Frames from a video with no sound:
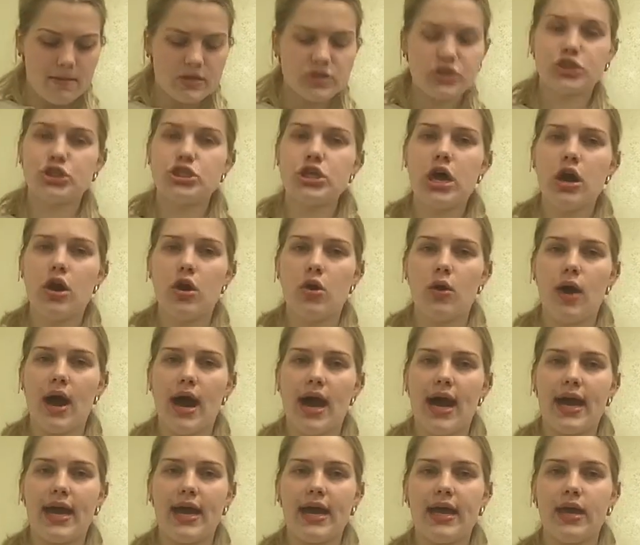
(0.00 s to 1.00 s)
So
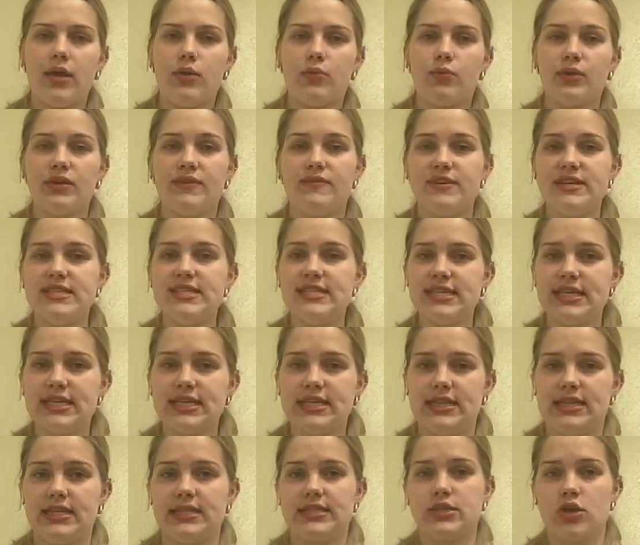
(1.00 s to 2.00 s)
I
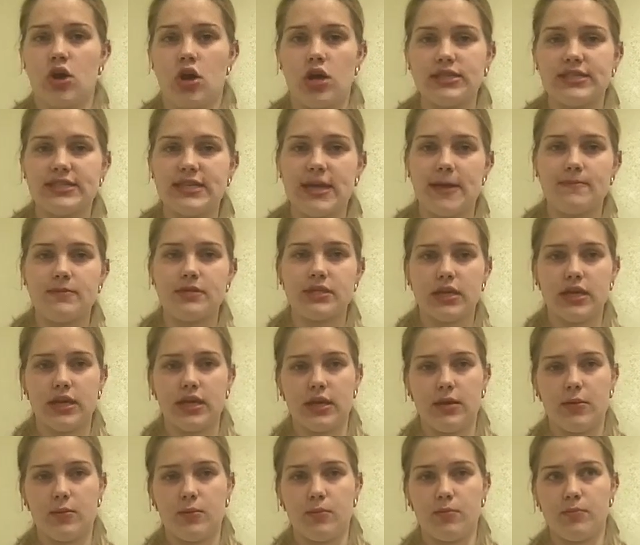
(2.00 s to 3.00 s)
revisited this concept
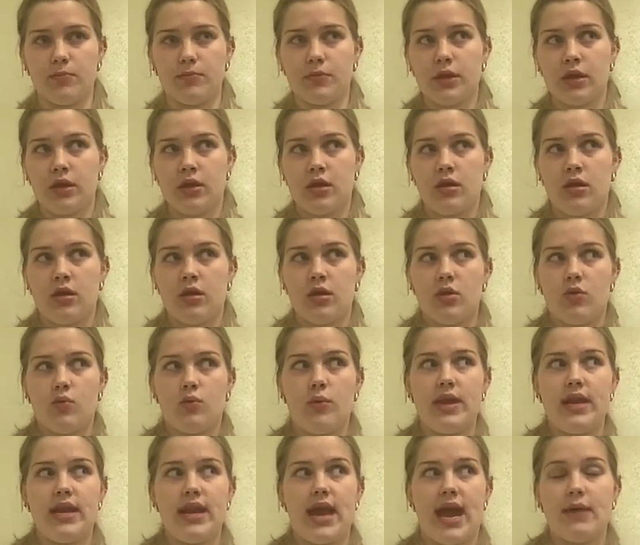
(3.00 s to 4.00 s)

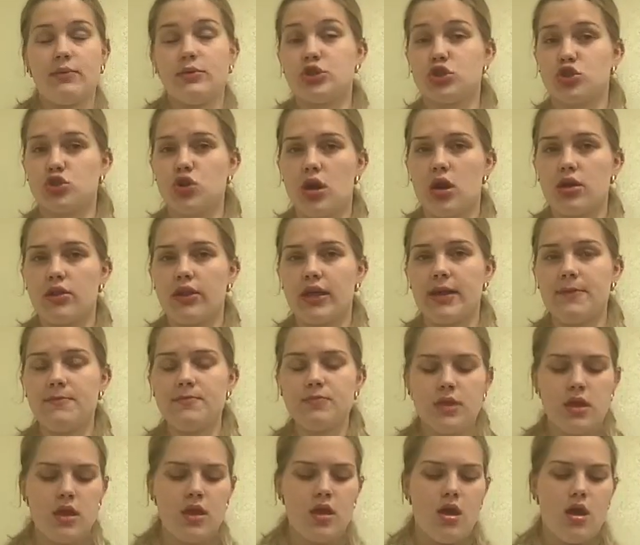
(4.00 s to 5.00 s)
when I was
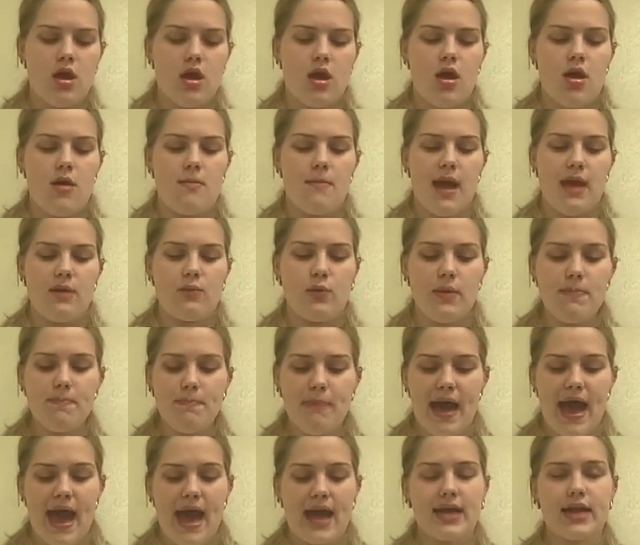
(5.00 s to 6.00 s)
struggling. I went
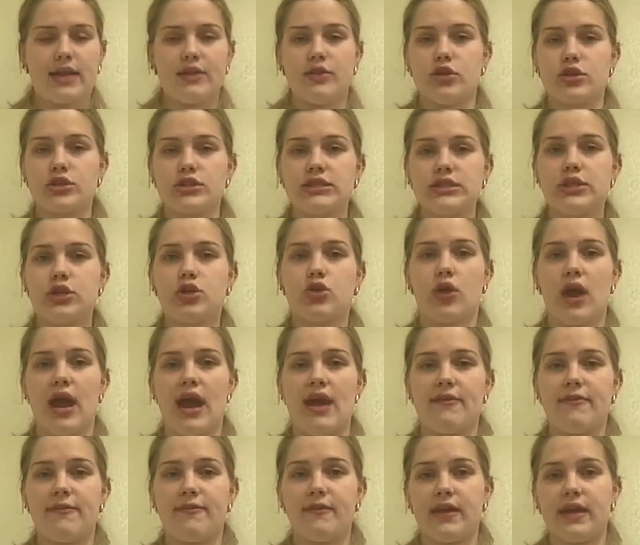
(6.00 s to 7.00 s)
back, I looked at the
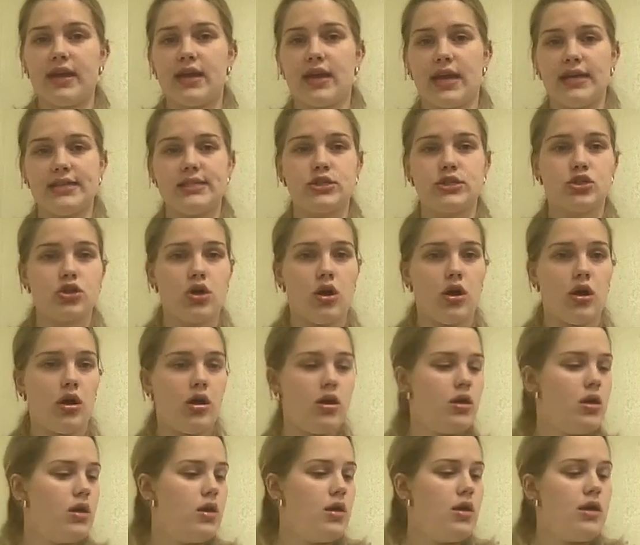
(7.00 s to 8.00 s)
graphic, I
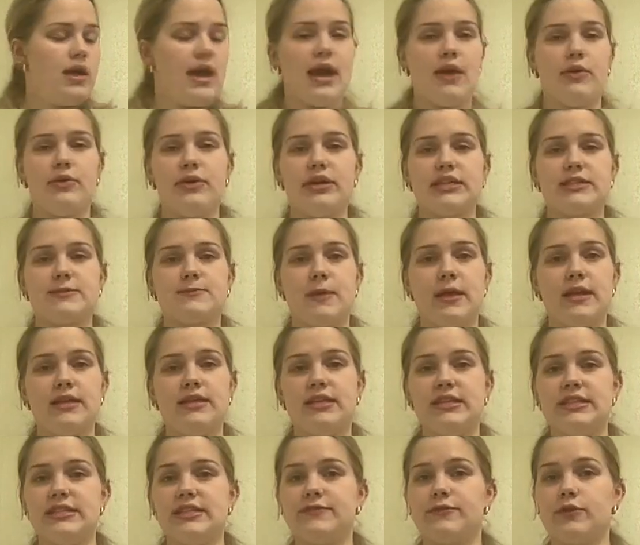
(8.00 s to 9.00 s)
saw how it
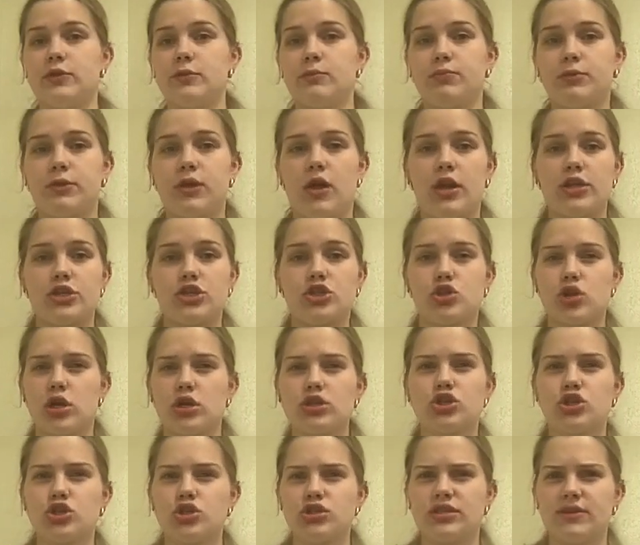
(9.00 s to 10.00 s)
explained the different plot
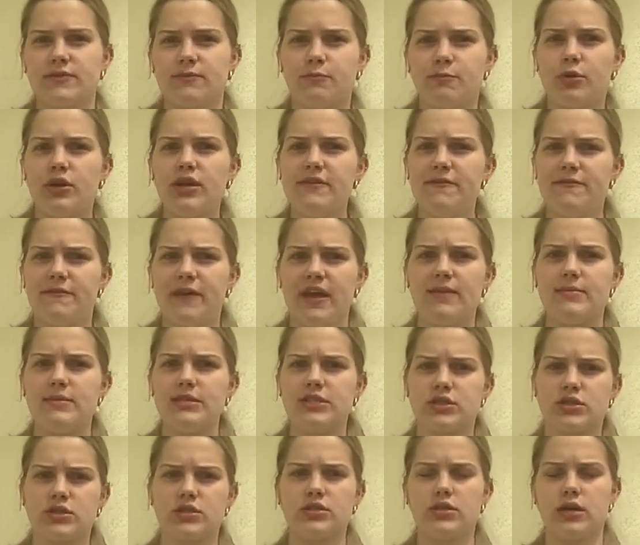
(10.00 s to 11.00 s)
structures of pretty
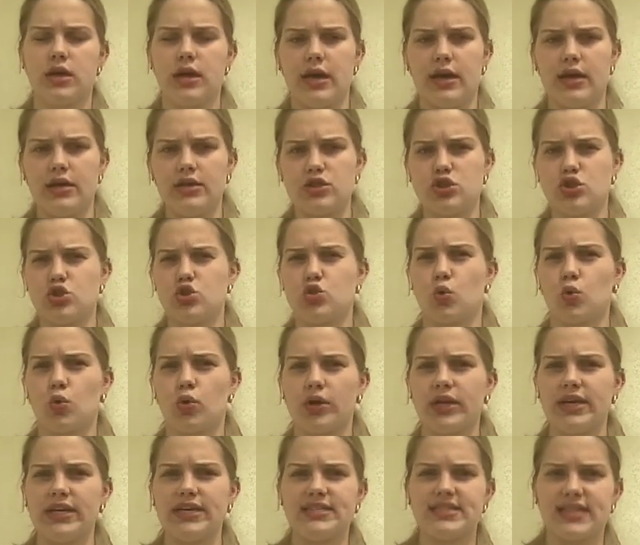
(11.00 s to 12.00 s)
famous
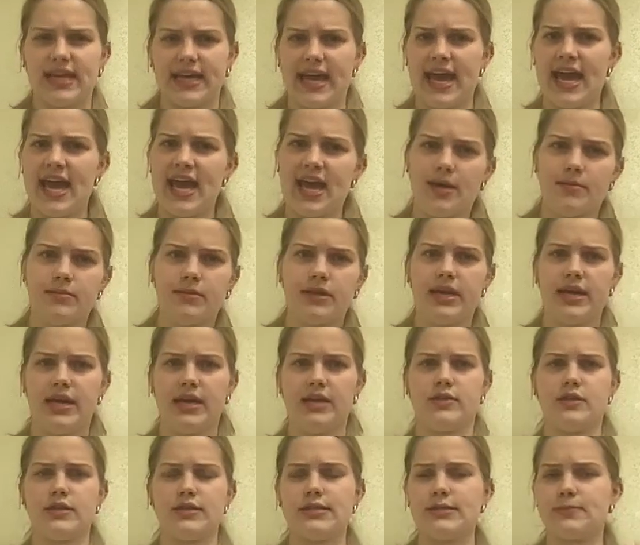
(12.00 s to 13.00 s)
stories like
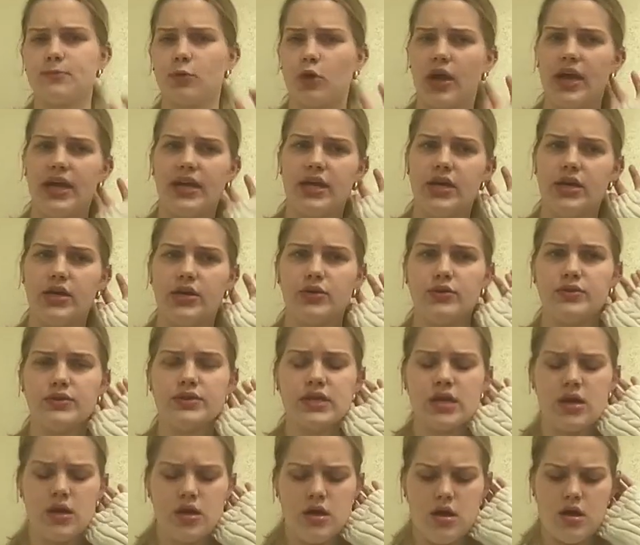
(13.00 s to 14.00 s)
Hamlet, The
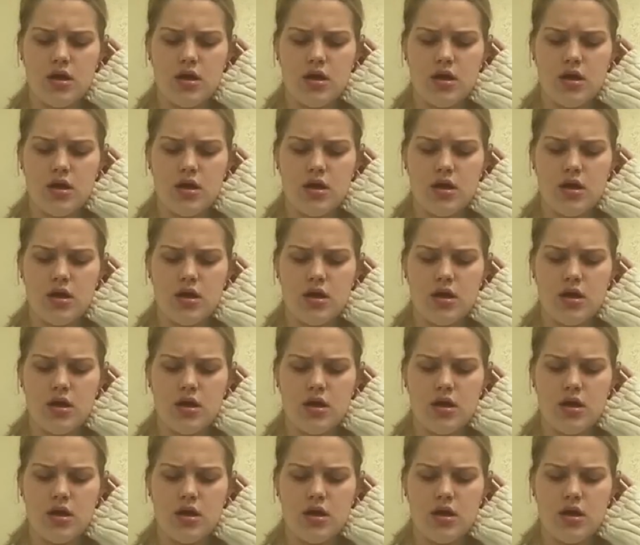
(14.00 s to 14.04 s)
Sopranos,